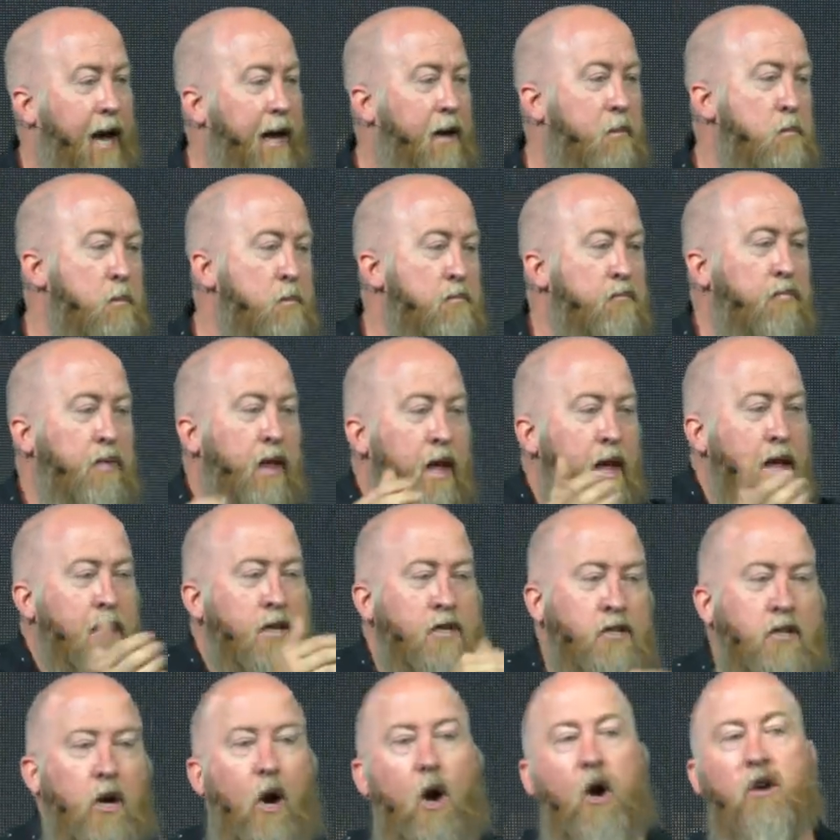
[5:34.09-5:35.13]
Like,
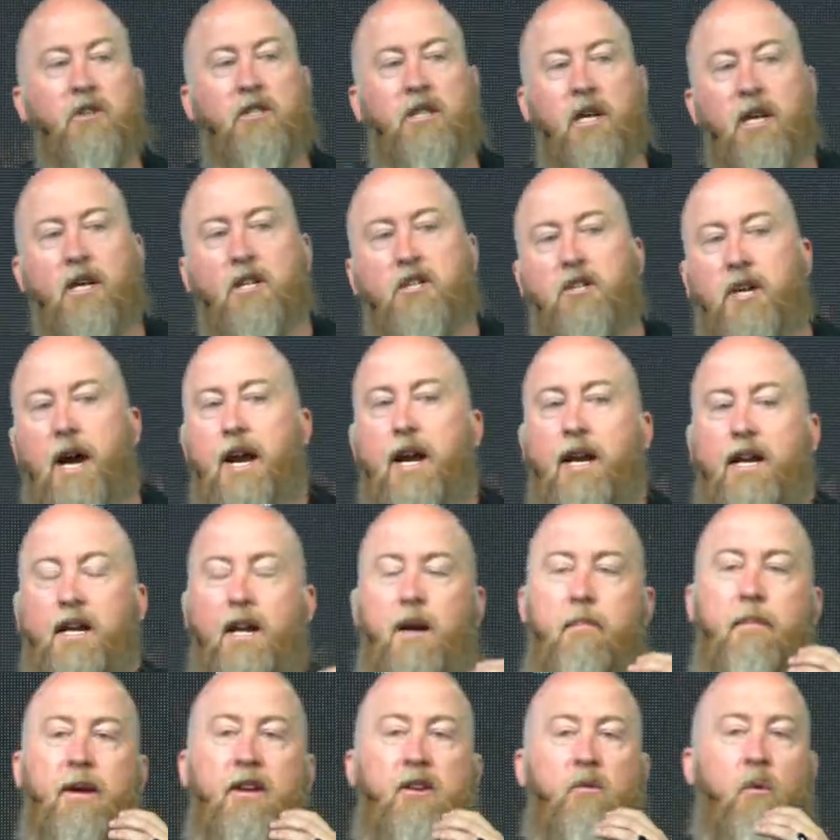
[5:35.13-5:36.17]
Saul's going to try to
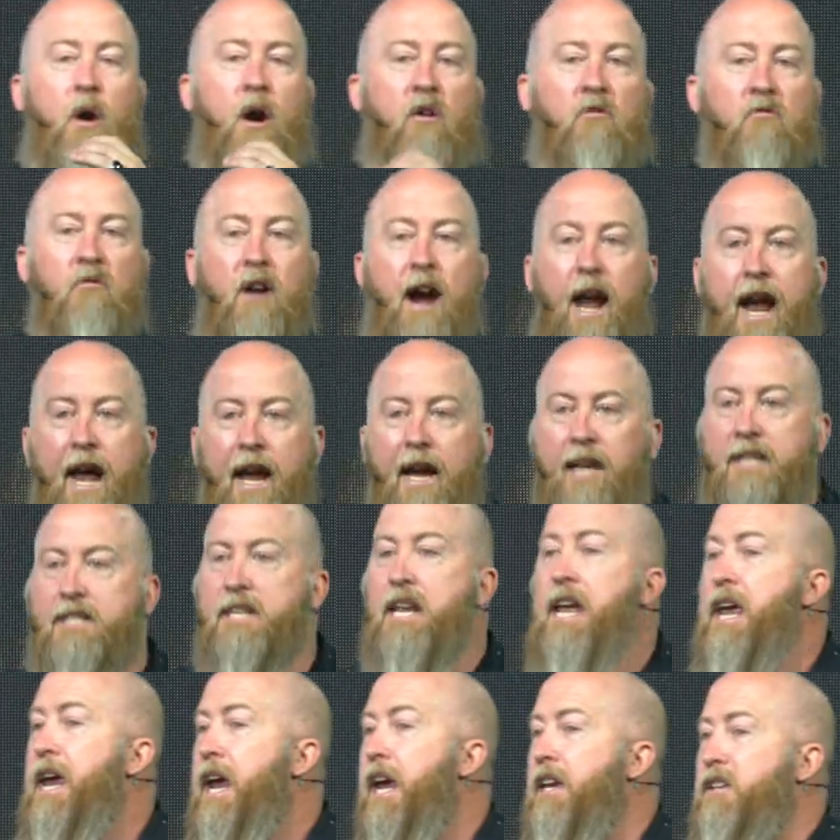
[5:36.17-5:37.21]
come into our
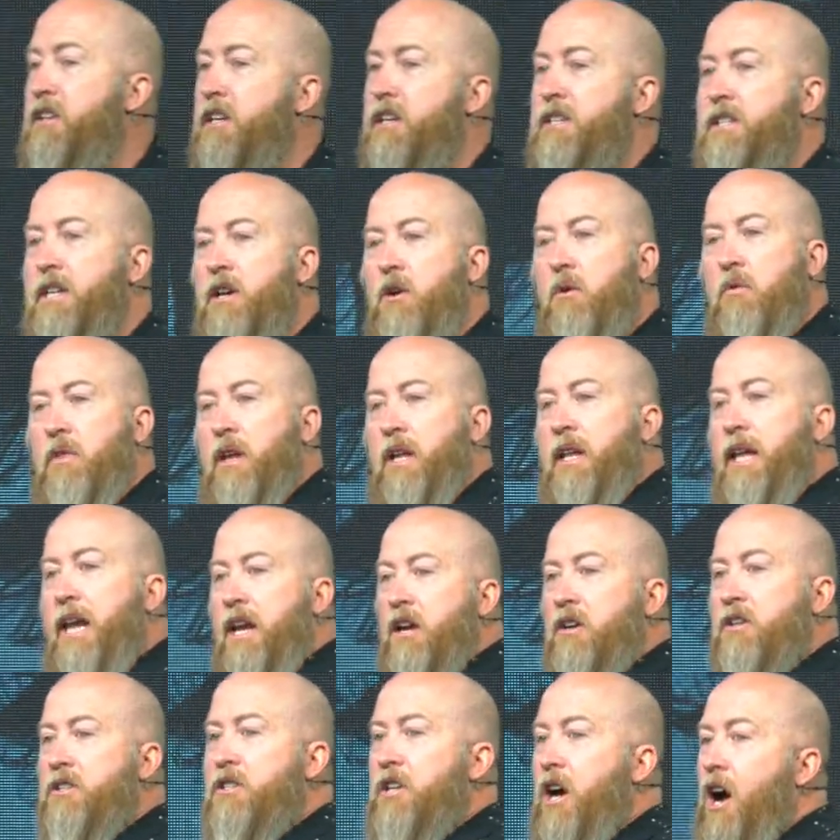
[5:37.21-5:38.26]
ranks. He's going to see who the
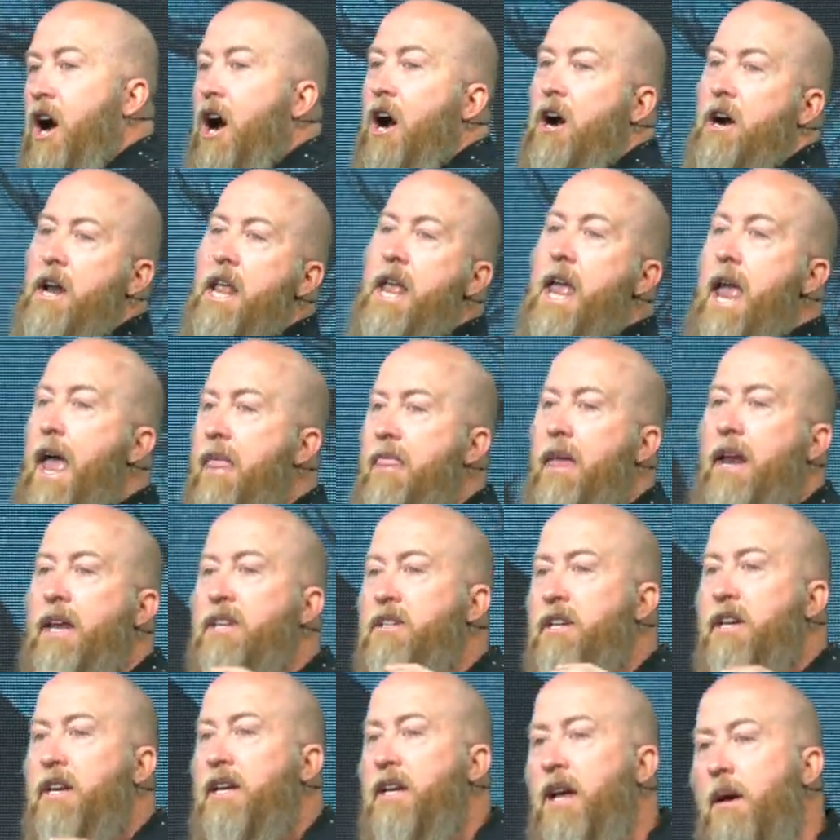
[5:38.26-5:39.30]
leaders are, and
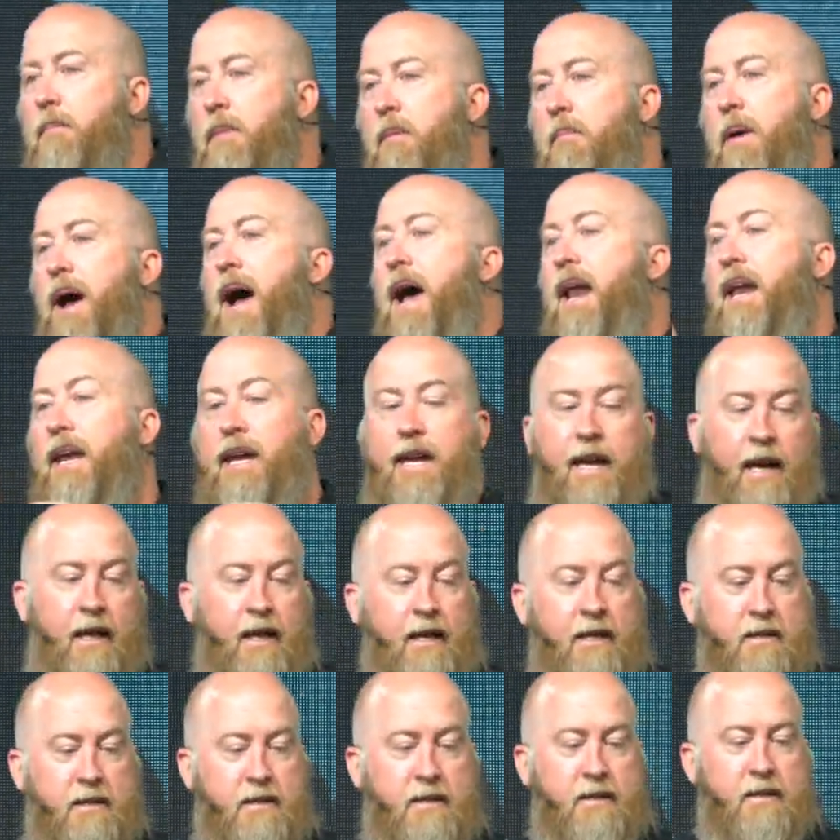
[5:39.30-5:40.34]
then he's going to come in behind and
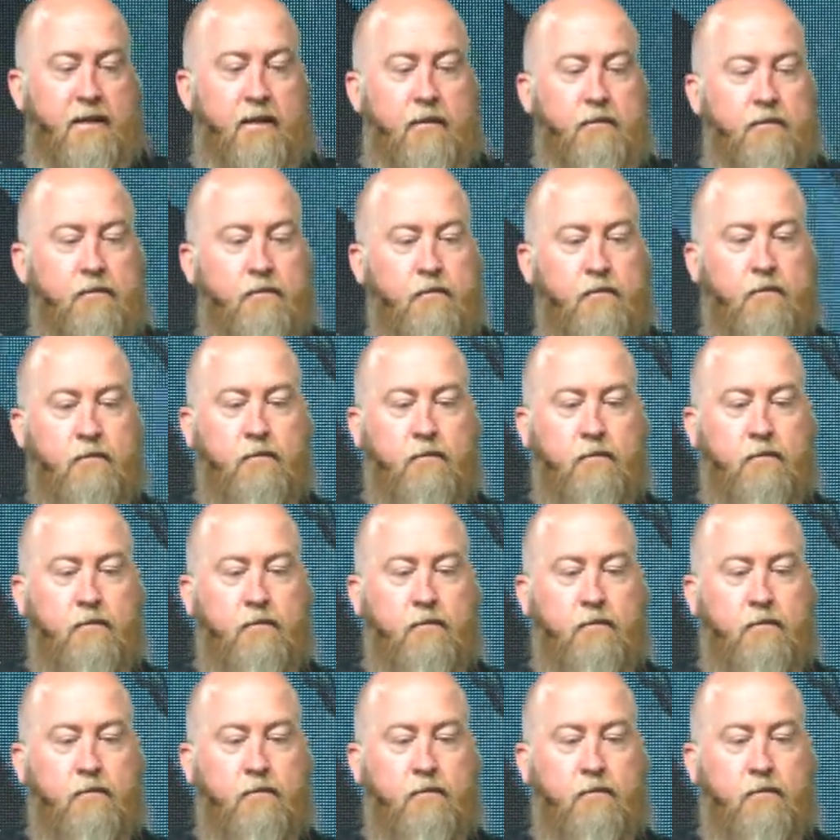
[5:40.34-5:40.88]
kill us.